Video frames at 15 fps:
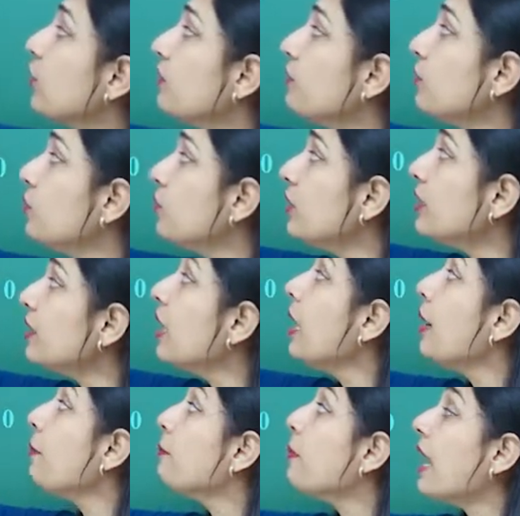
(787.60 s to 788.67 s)
have to do it
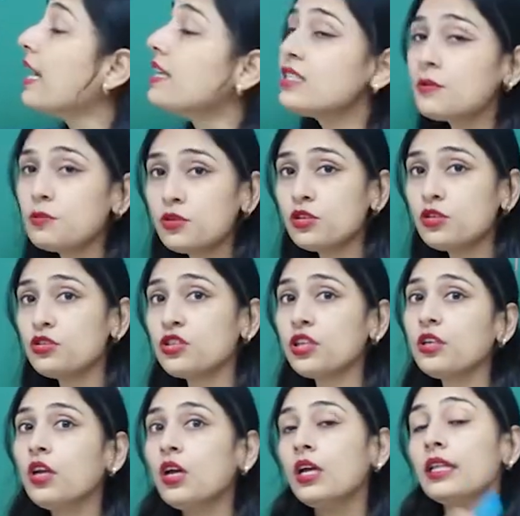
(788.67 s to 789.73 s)
by
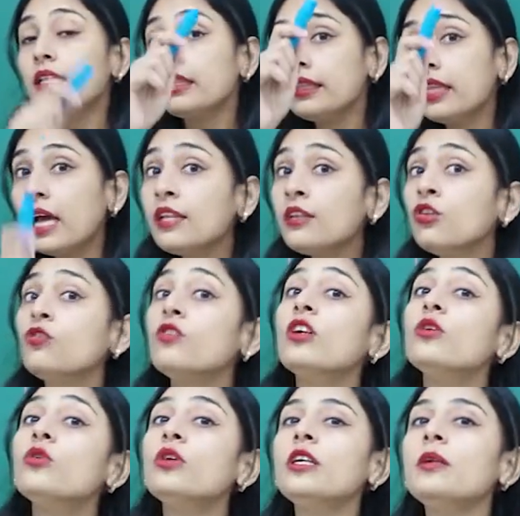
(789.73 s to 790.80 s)
substitution, then you will
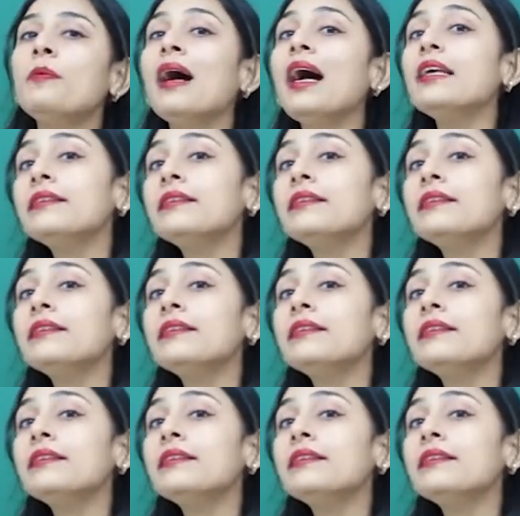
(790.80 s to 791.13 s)
do it by